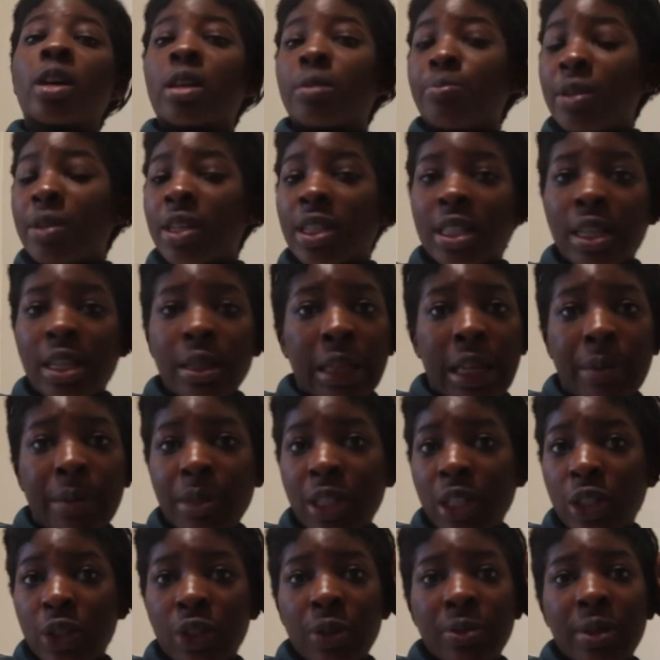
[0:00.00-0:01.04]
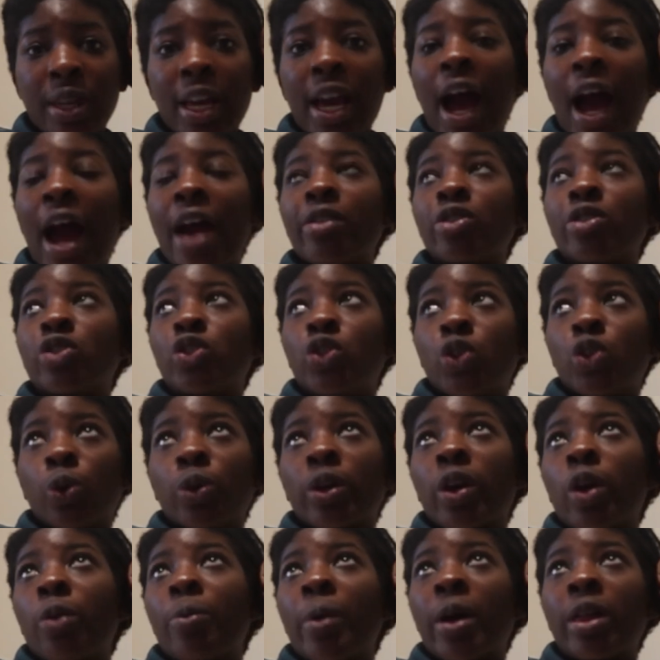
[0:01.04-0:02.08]
Because uh, let me tell you something, I
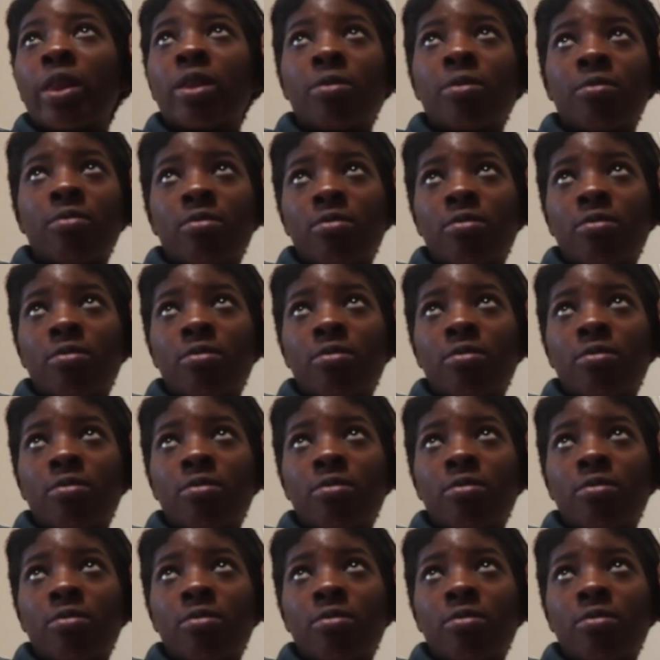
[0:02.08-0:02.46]
don't care about